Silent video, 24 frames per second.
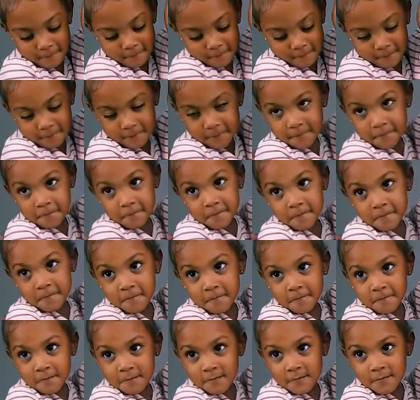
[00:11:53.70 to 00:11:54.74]

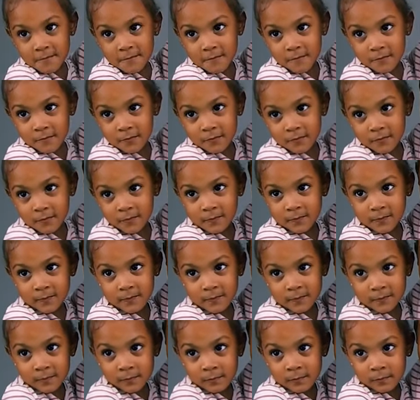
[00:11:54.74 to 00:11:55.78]

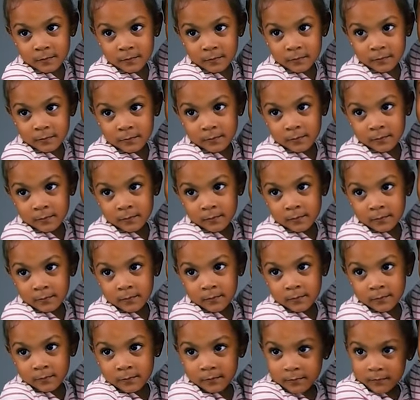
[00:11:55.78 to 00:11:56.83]

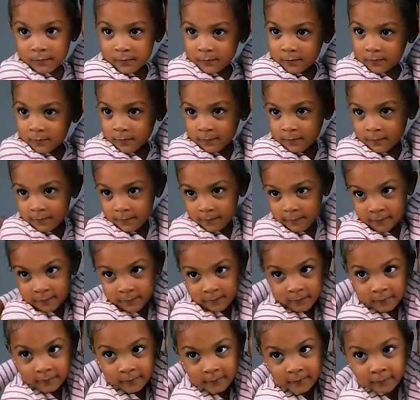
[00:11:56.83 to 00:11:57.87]

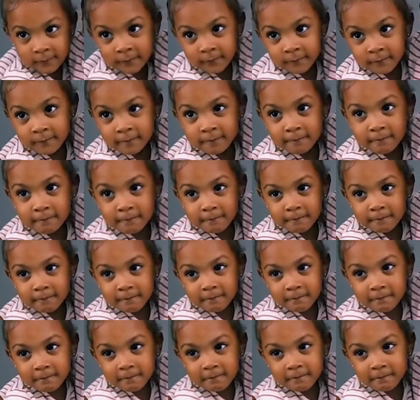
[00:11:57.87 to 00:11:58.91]

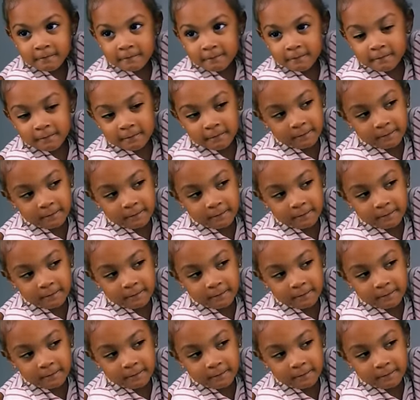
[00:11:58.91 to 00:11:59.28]
(silent)